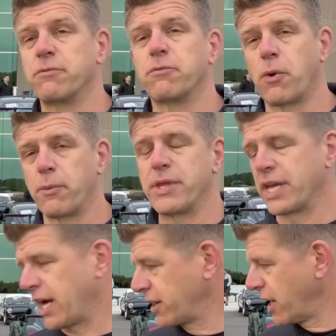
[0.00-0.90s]
of what we
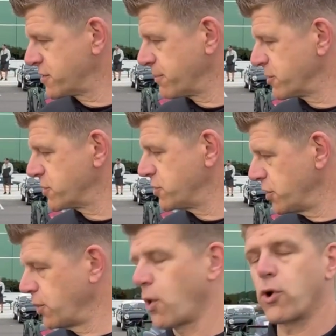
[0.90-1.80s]
think our customers
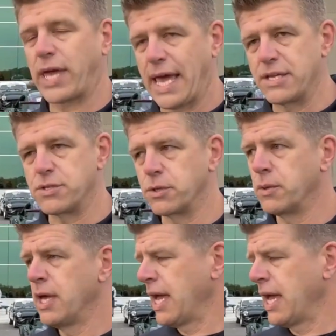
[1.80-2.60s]
do or can do.